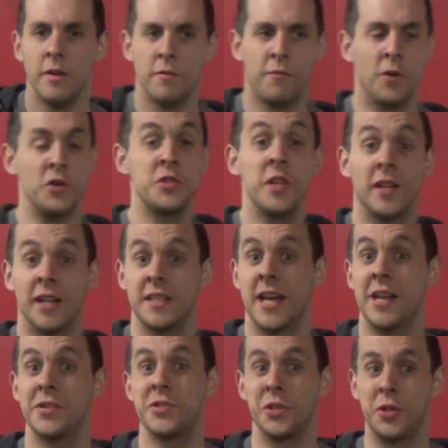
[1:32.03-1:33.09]
first thing that
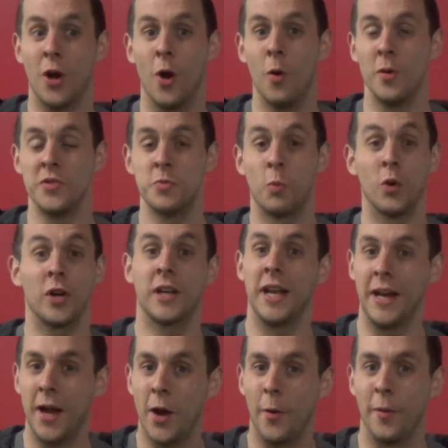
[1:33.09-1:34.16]
tends to go is
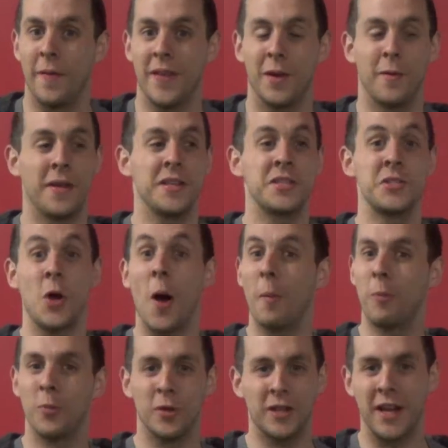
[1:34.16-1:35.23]
working out. They
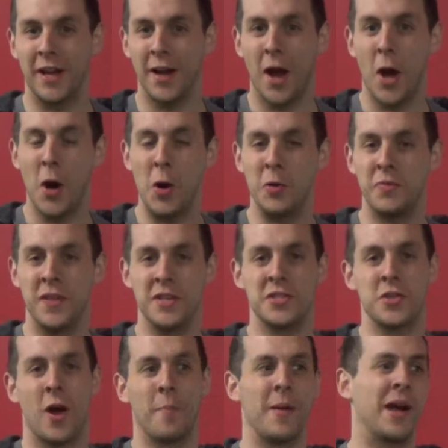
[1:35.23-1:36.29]
stop working out, they
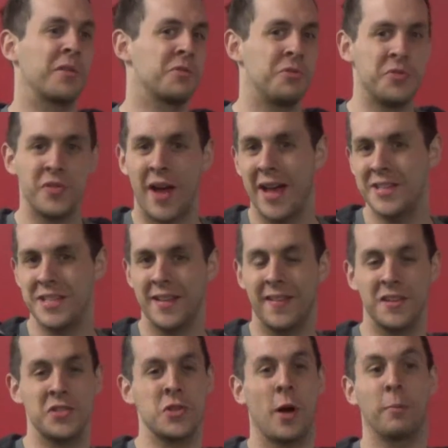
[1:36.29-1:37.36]
stop exercising,
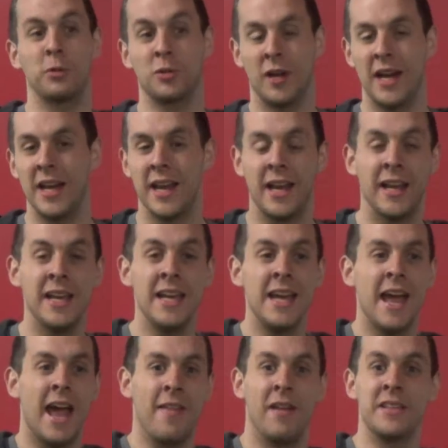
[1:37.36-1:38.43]
they stop training,
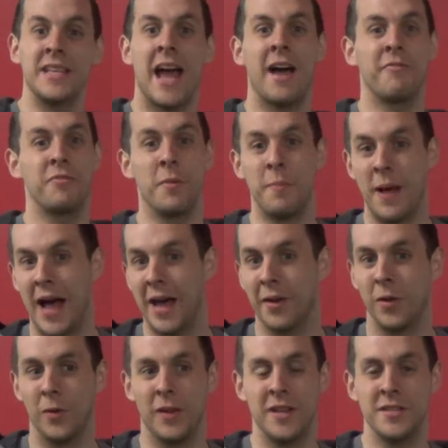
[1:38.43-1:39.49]
and that's half the
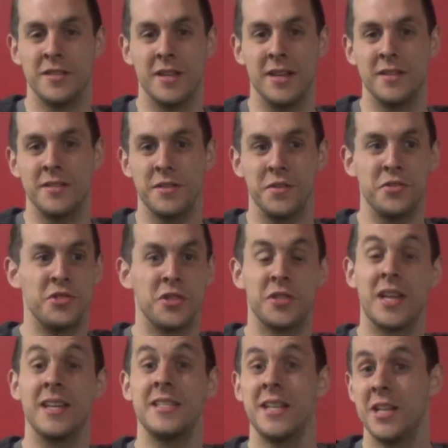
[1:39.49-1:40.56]
battle is
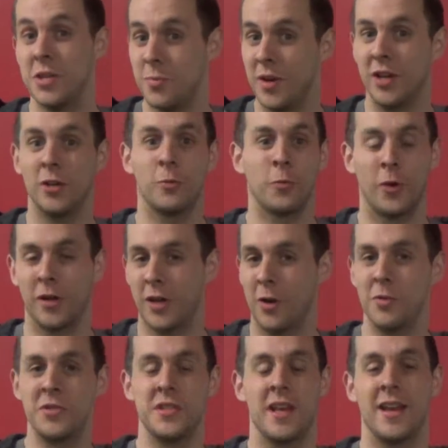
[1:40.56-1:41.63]
just continuing your
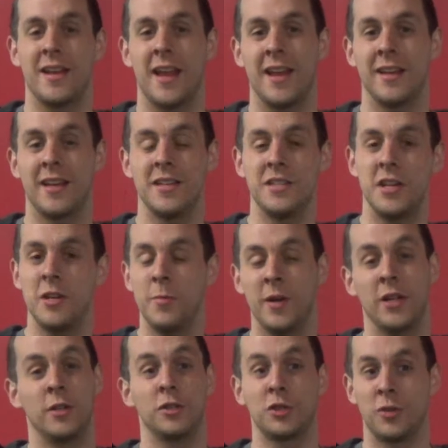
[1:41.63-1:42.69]
workouts and
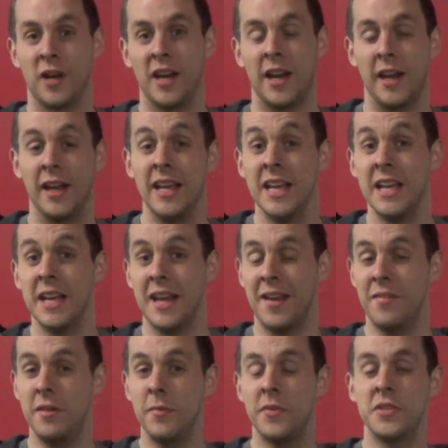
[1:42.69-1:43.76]
continuing your training.
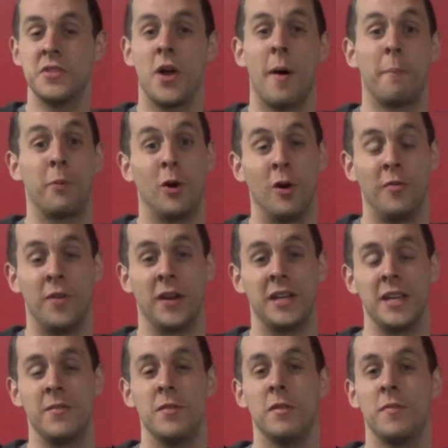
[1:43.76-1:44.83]
Even if it's not perfect,
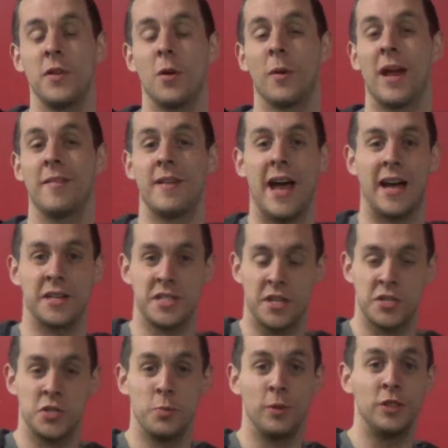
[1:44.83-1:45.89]
even if you don't have
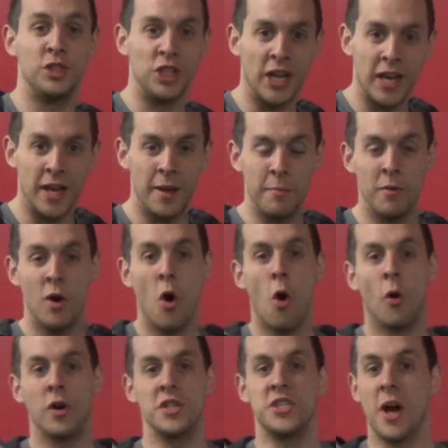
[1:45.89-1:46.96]
access to a gym
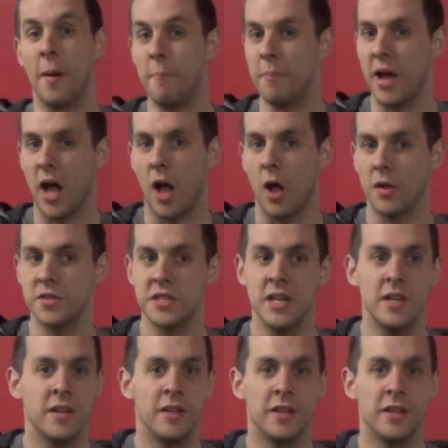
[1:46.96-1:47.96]
or dumbbells,